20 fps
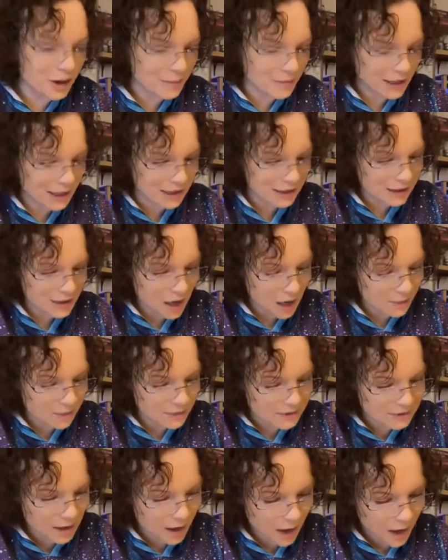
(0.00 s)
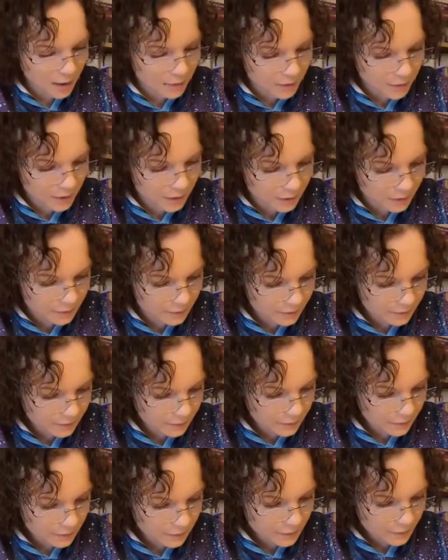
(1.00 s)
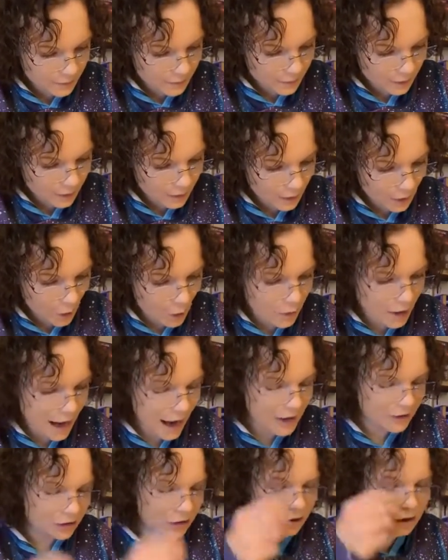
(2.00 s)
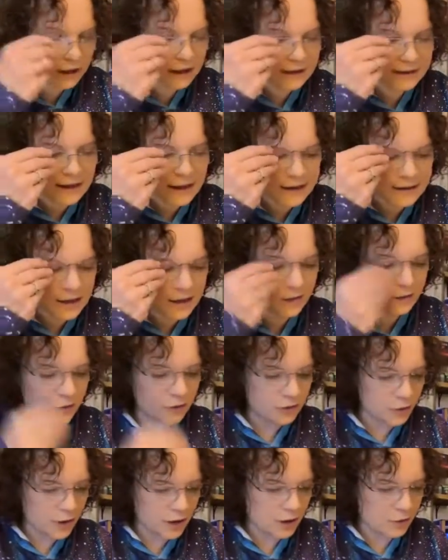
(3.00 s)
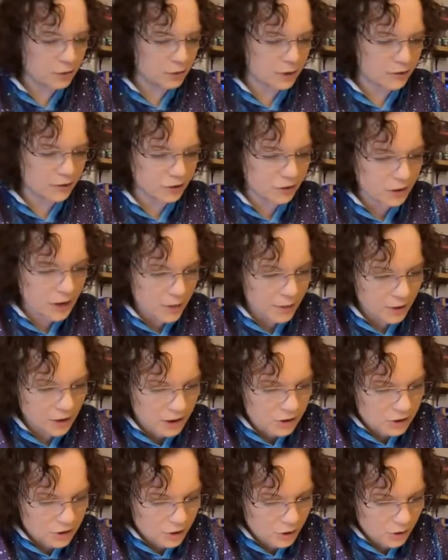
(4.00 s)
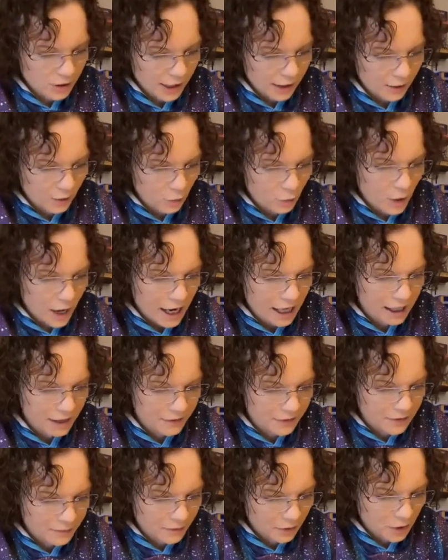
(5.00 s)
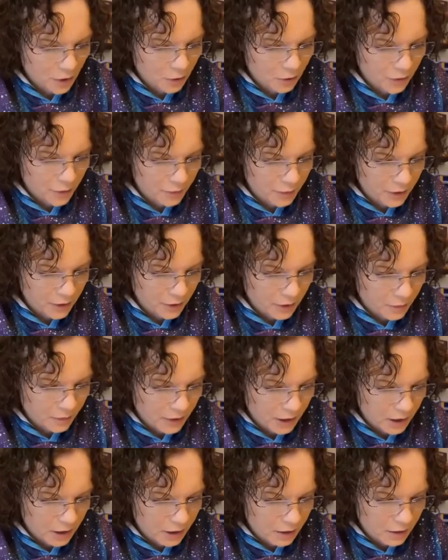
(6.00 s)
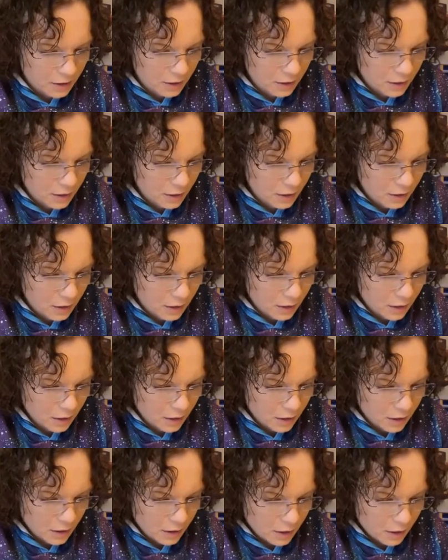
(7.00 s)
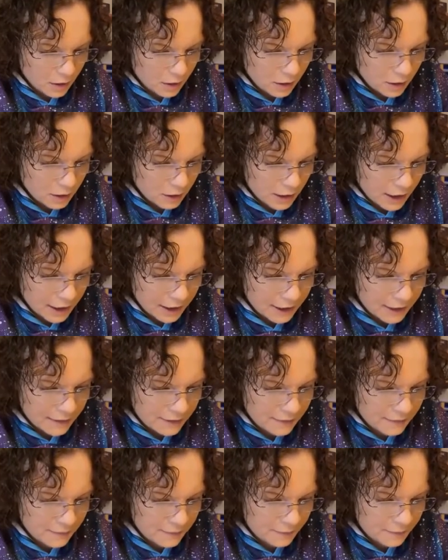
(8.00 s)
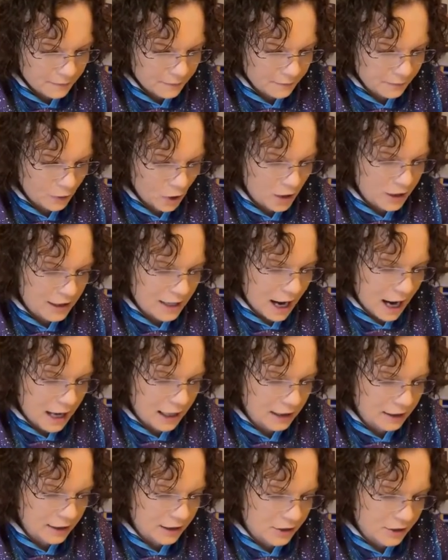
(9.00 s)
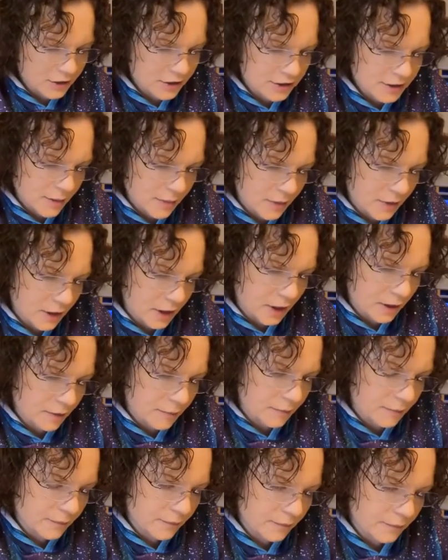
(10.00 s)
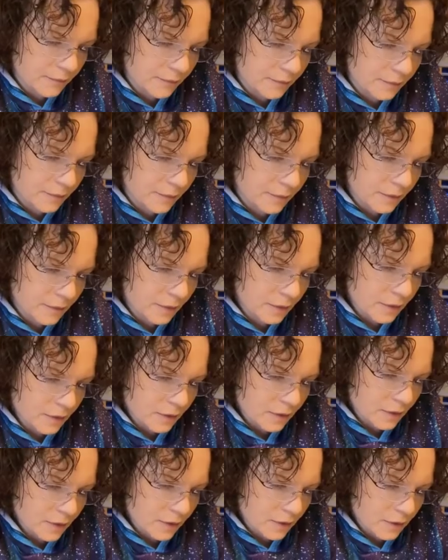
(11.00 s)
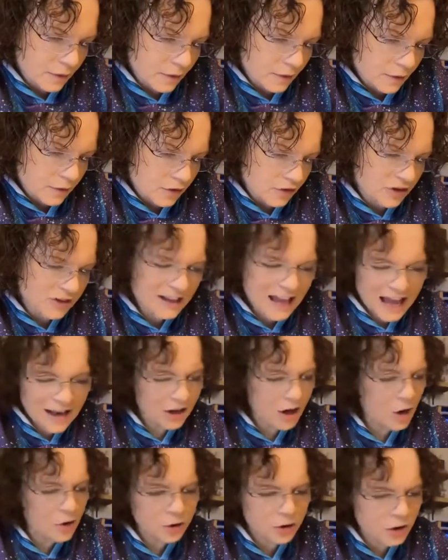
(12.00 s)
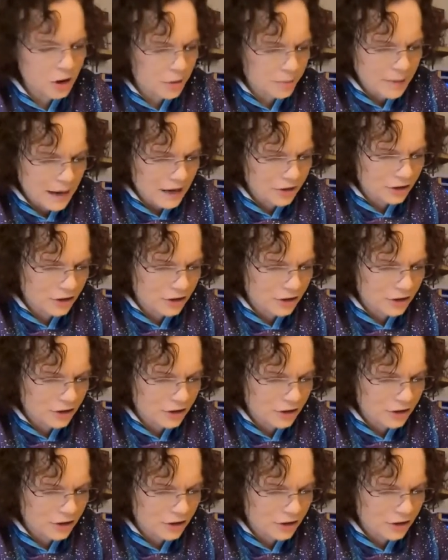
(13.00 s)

Or actually, instead of doing a river, I'm going to do like waves below the pyramid. Like it's on an island or something. So just kind of go to your imaginary world. Like, what could it be?